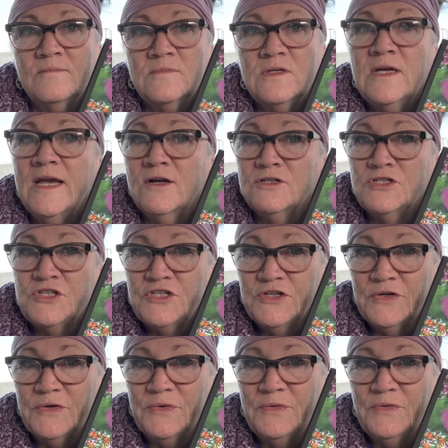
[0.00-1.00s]
here
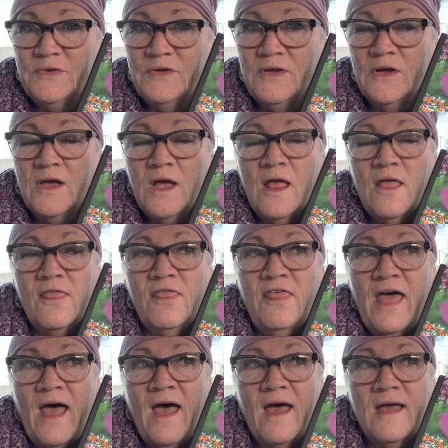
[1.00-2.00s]
soon
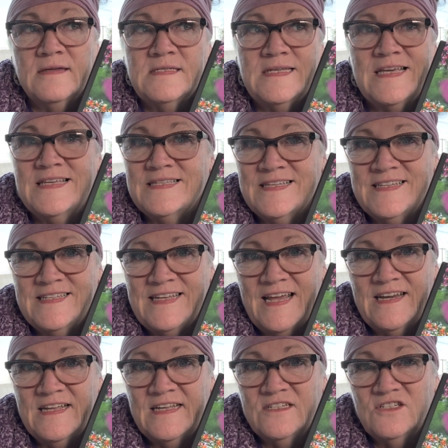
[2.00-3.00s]
that isn't
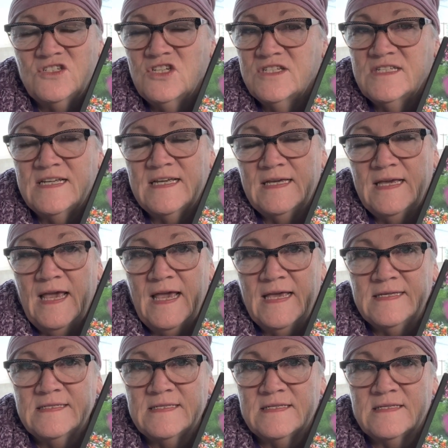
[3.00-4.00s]
dated, just in
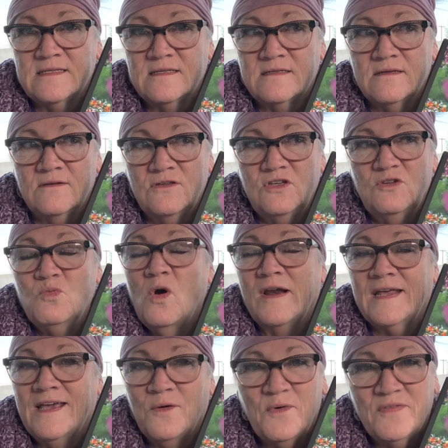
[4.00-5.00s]
case you want
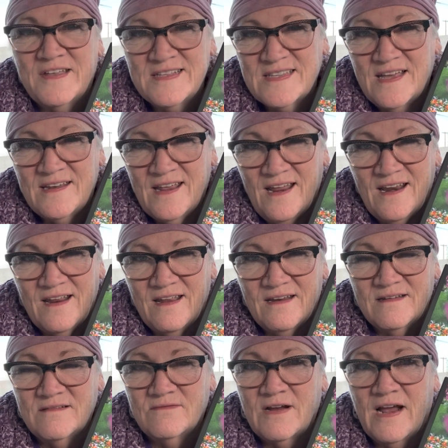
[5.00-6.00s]
to get one that's undated,
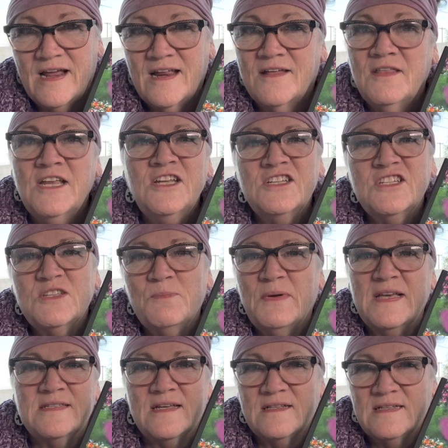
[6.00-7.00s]
right? And then you just
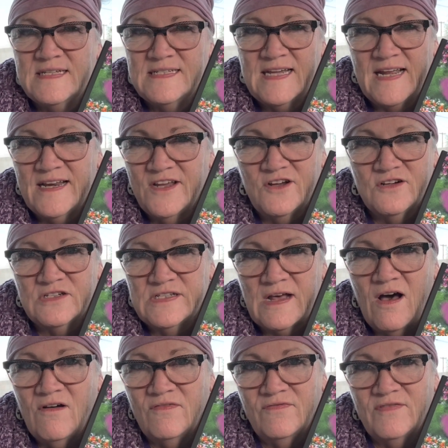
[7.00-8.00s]
basically date it
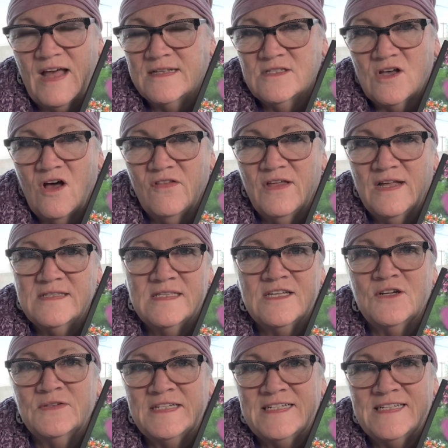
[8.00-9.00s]
yourself. That's all. That's
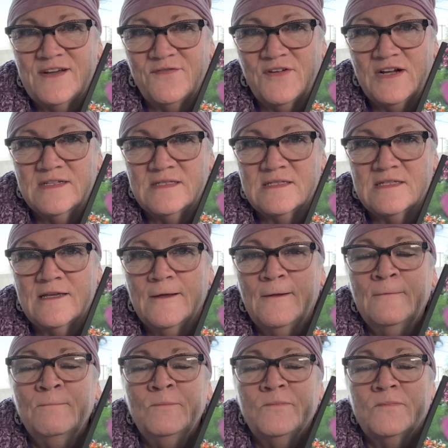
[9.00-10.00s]
the only difference.
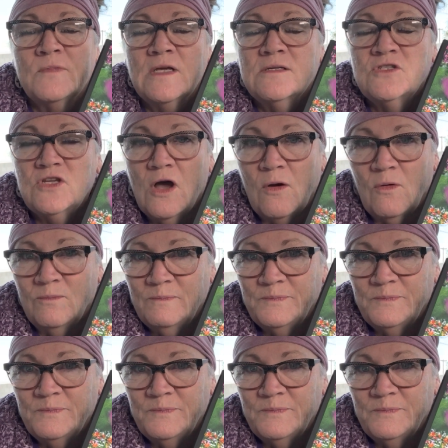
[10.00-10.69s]
So